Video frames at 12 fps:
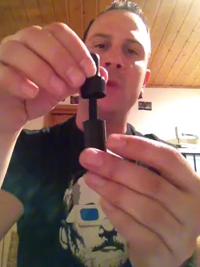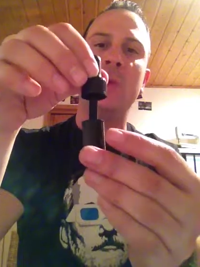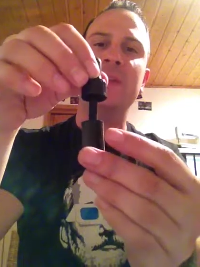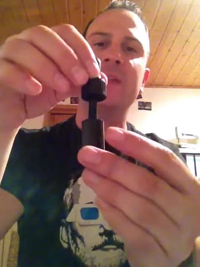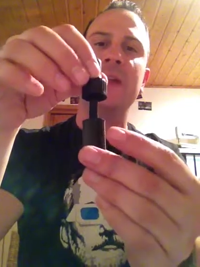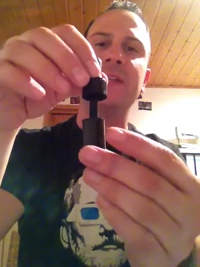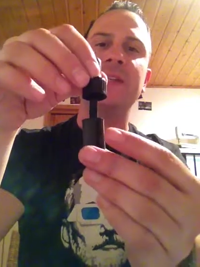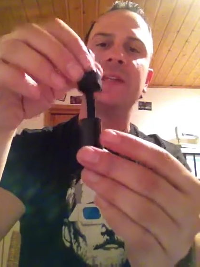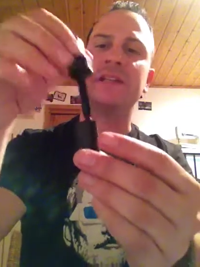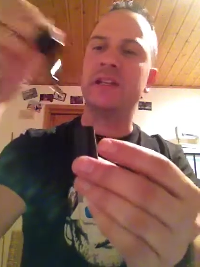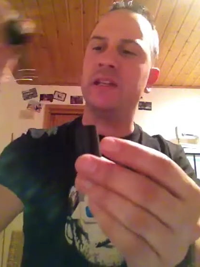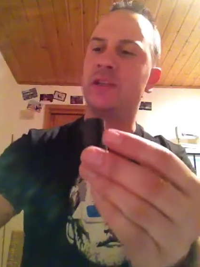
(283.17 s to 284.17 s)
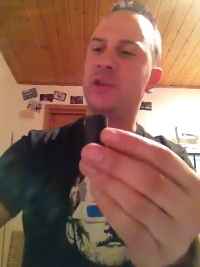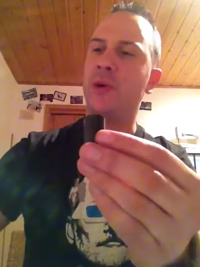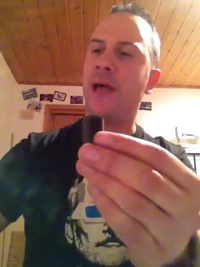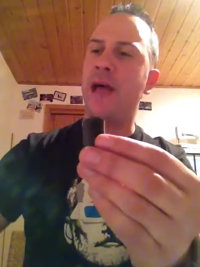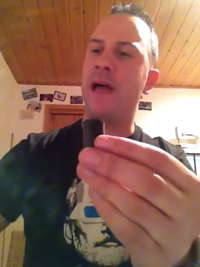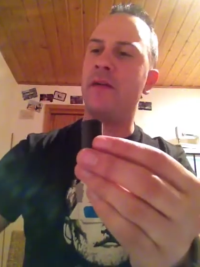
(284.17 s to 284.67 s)
What's nice is since you
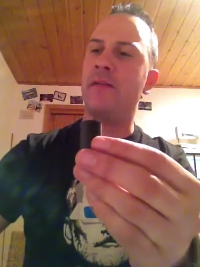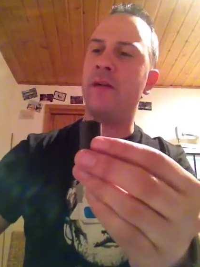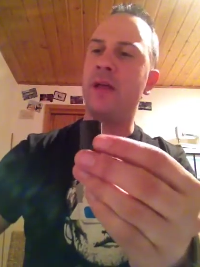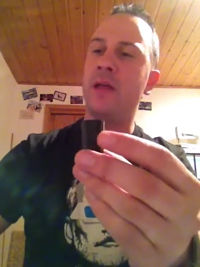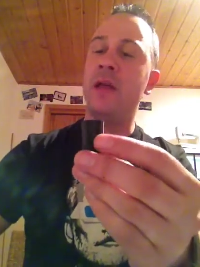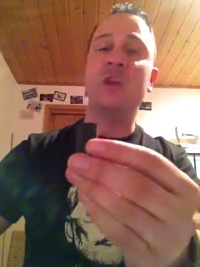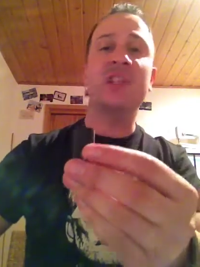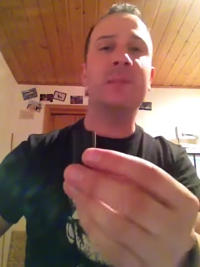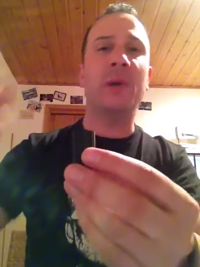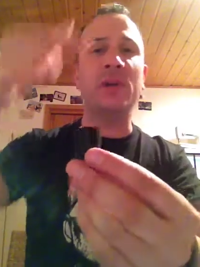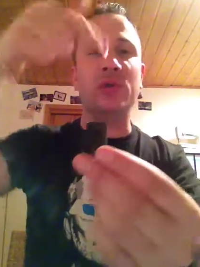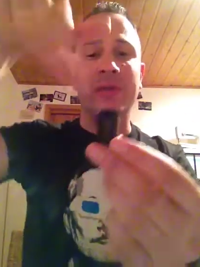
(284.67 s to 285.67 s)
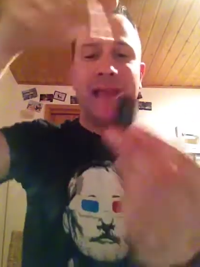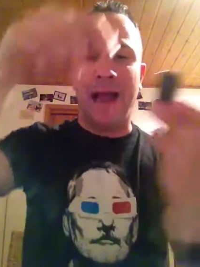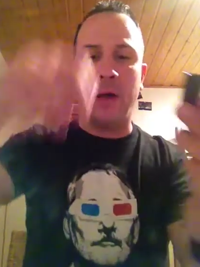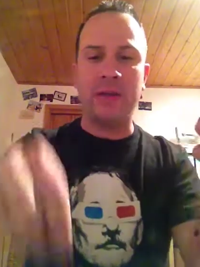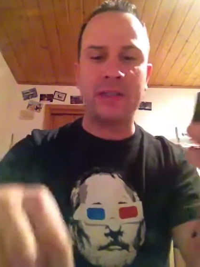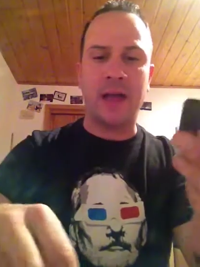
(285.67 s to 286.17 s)
have sponge on the
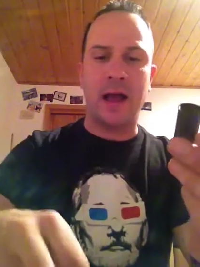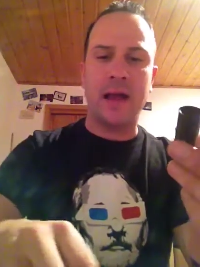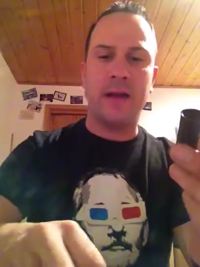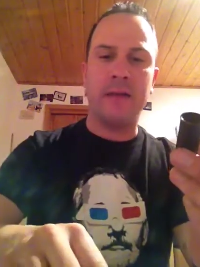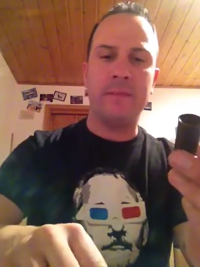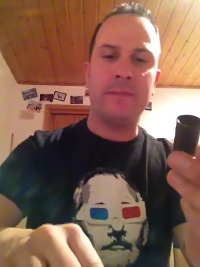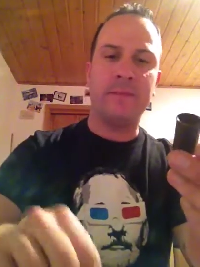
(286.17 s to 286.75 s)
outside,